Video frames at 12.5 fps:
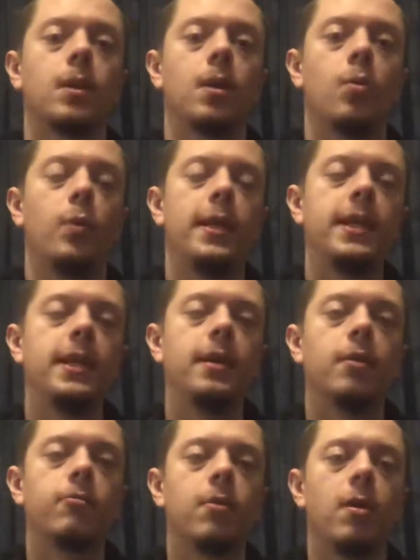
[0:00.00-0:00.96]
When he
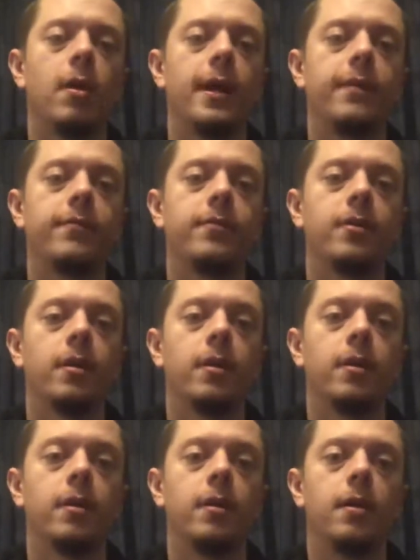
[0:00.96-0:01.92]
arrived
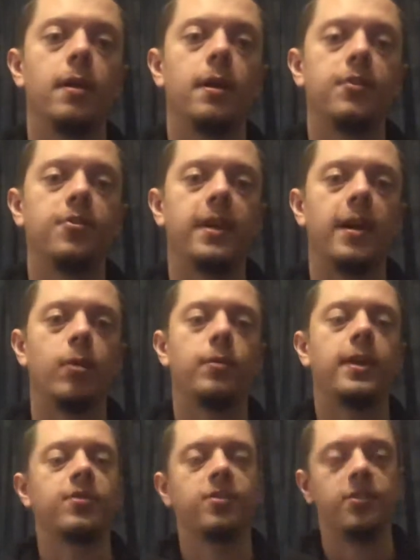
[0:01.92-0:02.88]
in Seattle,
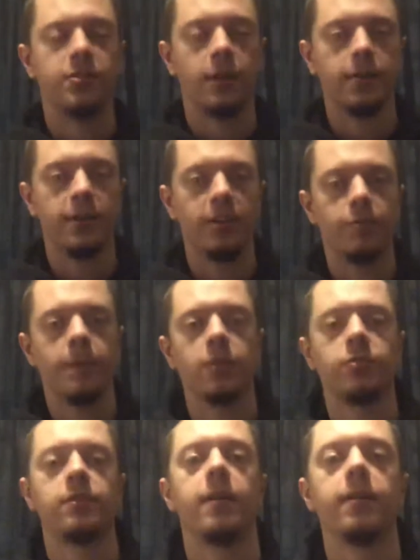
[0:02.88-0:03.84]
yes, he started teaching
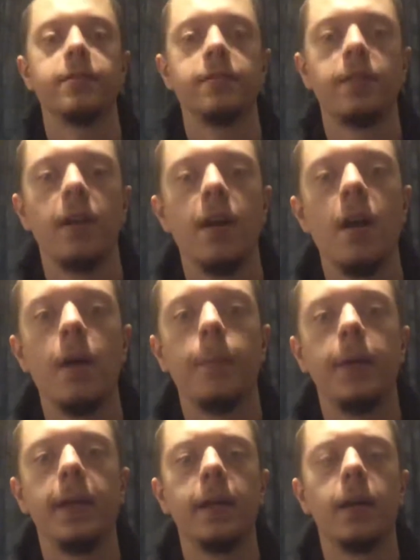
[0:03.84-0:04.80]
martial arts,
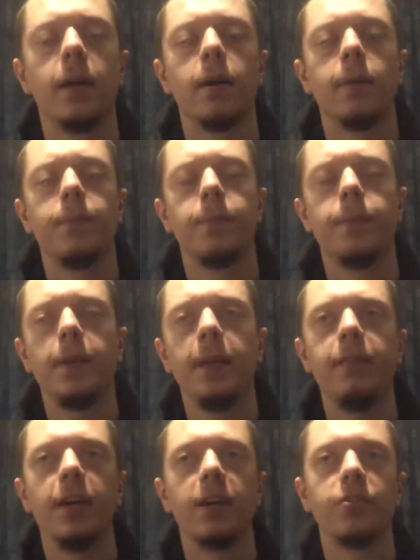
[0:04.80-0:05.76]
but I
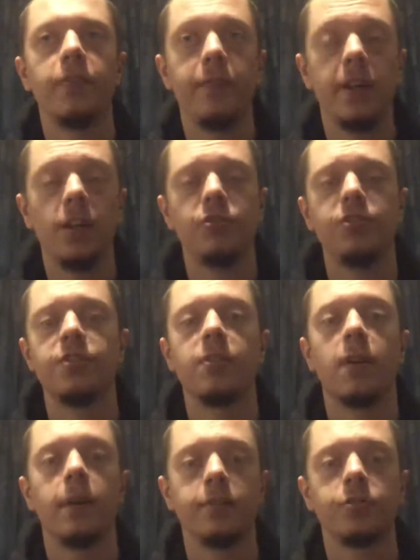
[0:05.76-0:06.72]
believe he had to finish his
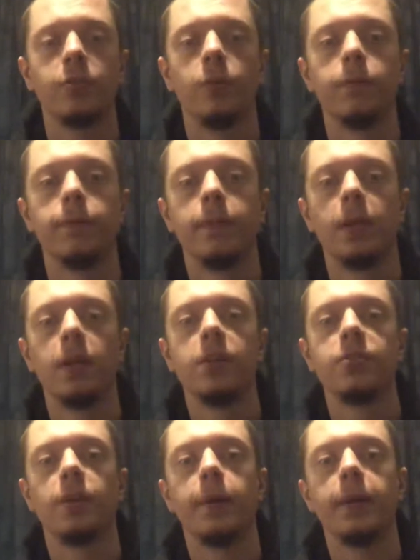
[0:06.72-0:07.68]
high school.
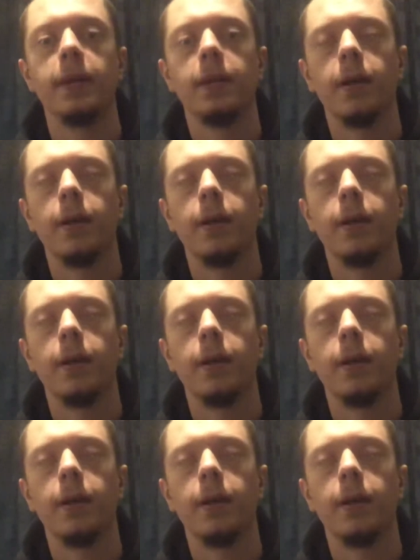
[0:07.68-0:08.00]
So he